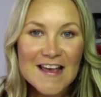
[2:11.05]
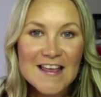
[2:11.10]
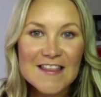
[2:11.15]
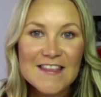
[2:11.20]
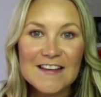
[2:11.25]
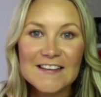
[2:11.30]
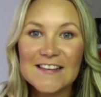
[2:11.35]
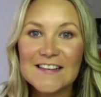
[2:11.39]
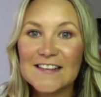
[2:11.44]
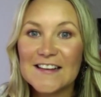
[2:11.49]

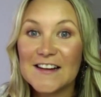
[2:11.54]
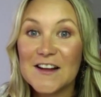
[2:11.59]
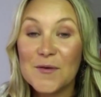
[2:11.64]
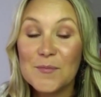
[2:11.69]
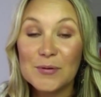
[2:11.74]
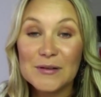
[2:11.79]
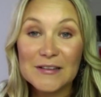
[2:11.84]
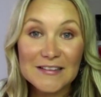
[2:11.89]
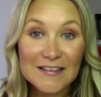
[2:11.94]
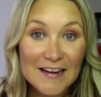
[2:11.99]
This is a
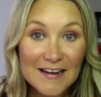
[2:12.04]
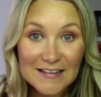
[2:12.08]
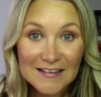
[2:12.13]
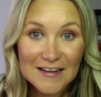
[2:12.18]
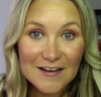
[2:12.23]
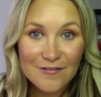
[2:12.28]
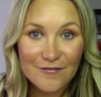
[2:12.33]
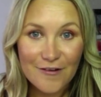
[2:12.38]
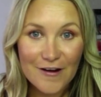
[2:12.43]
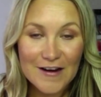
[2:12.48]

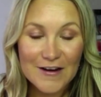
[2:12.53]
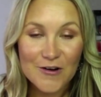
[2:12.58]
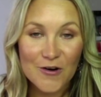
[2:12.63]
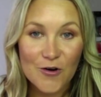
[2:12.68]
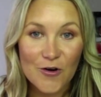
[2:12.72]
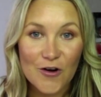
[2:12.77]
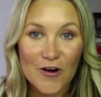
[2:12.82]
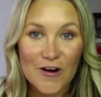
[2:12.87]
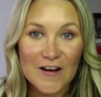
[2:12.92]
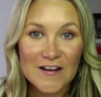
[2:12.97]
completely free
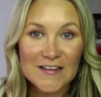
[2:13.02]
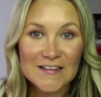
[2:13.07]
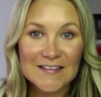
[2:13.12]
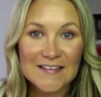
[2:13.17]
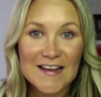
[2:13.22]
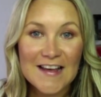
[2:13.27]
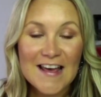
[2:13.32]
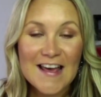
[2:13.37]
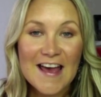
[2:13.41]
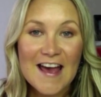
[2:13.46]
course
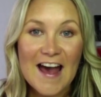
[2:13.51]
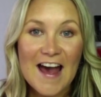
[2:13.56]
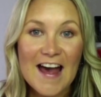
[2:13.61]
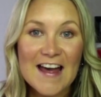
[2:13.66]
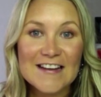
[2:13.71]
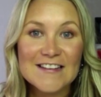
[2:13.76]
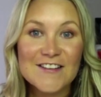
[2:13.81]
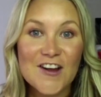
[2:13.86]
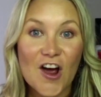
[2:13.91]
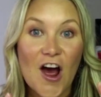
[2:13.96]

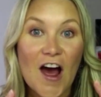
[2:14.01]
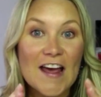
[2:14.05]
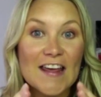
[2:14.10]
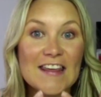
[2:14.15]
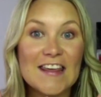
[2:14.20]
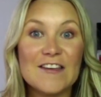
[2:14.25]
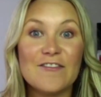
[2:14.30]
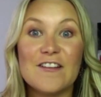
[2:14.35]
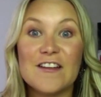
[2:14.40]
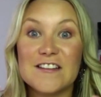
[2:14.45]
and I
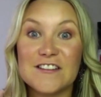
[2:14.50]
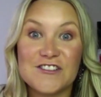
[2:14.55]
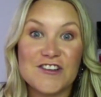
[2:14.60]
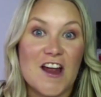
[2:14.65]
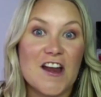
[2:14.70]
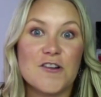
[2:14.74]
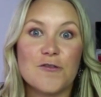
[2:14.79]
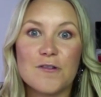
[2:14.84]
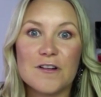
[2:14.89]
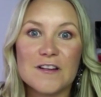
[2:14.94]
give it
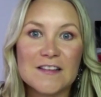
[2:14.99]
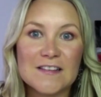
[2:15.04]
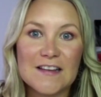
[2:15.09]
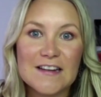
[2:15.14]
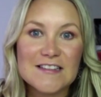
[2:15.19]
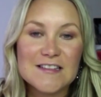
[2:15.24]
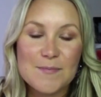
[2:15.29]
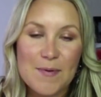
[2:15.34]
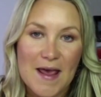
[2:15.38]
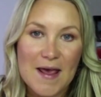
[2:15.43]

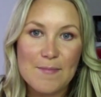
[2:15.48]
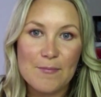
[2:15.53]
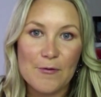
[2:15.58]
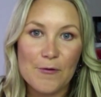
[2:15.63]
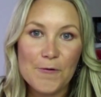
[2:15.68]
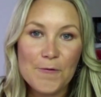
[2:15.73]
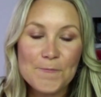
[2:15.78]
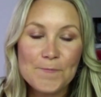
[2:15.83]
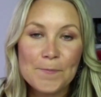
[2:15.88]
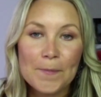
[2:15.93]
generously to
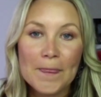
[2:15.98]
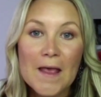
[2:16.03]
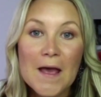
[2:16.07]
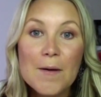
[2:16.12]
people.